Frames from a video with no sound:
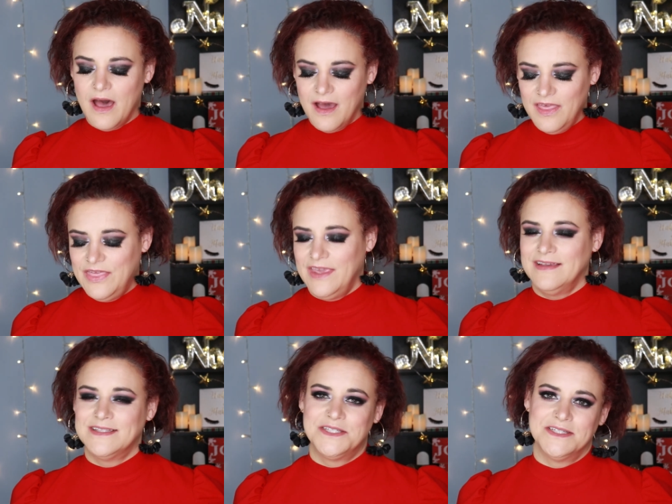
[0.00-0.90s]
I
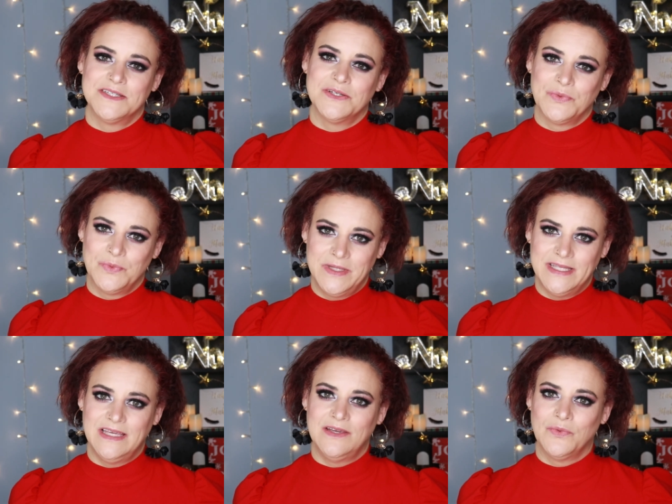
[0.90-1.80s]
think it's just a
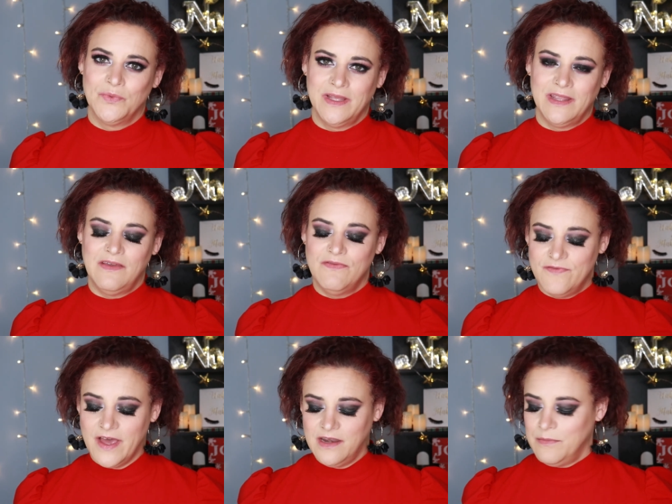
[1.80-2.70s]
really, really
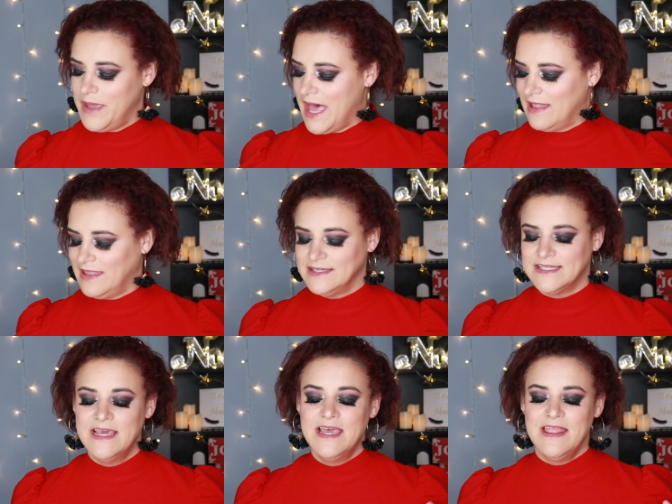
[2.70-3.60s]
fun palette